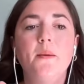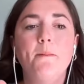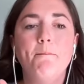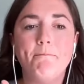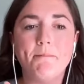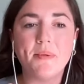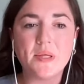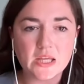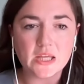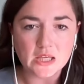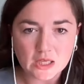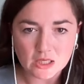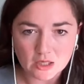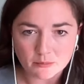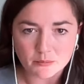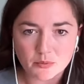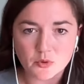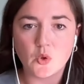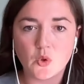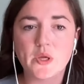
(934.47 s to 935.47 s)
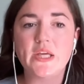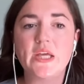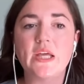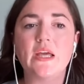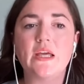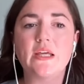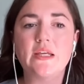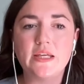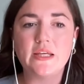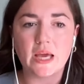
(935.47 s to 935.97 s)
being an
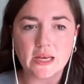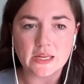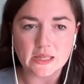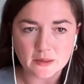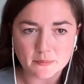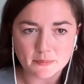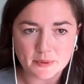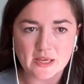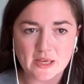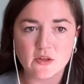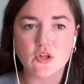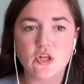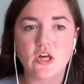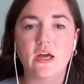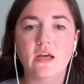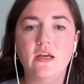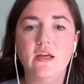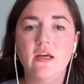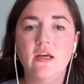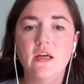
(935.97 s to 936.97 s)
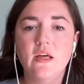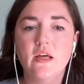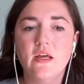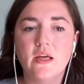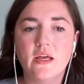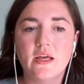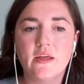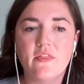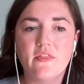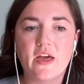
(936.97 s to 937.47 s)
employee, getting a paycheck,
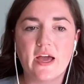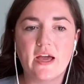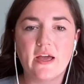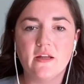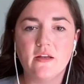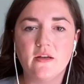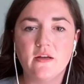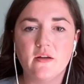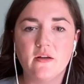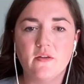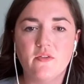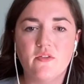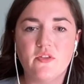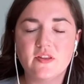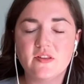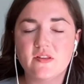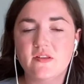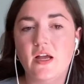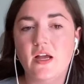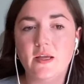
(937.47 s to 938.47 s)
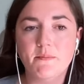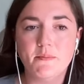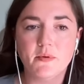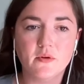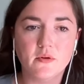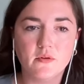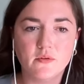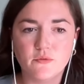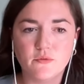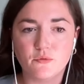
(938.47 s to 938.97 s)
that this type
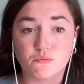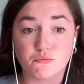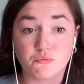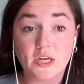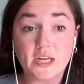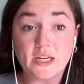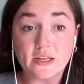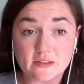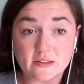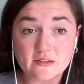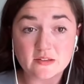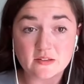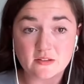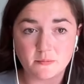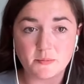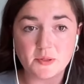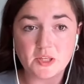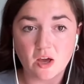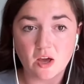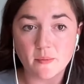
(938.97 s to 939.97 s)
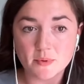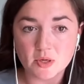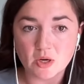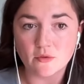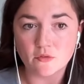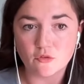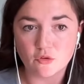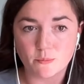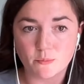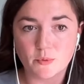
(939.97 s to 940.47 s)
of risk to become an
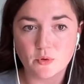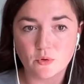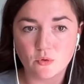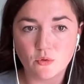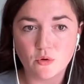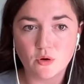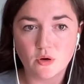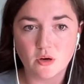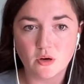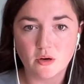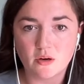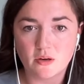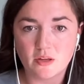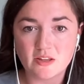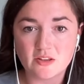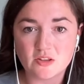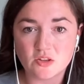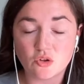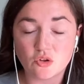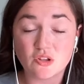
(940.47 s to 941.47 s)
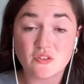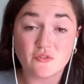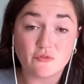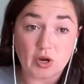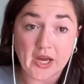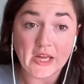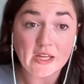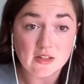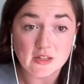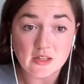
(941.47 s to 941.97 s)
entrepreneur is just
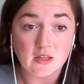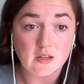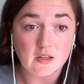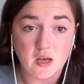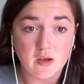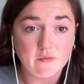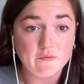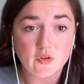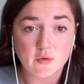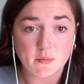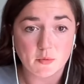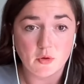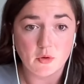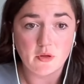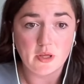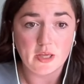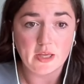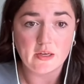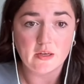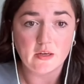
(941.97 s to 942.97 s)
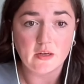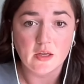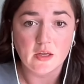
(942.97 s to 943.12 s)
frankly uncomfortable. And